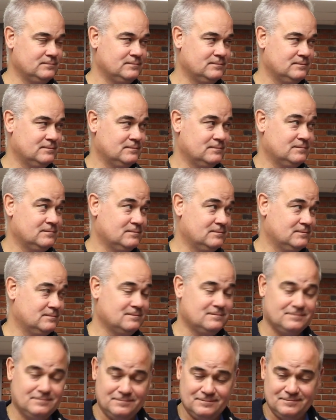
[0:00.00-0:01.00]

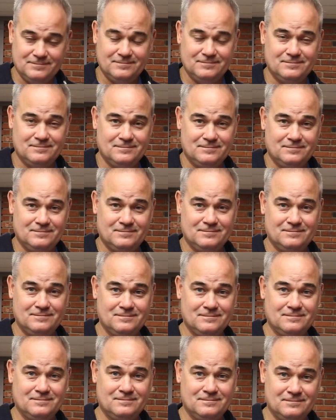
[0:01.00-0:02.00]

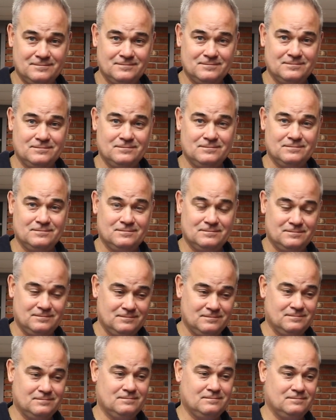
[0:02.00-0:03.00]

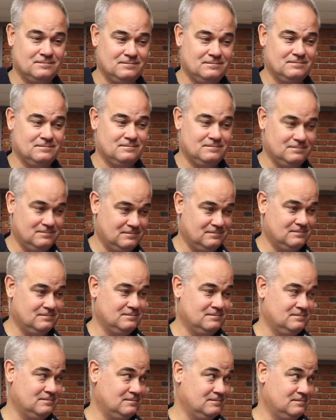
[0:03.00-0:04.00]

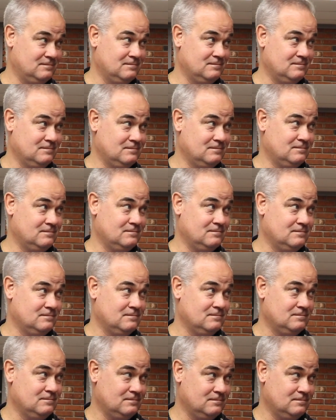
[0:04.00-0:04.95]
This person isn't speaking.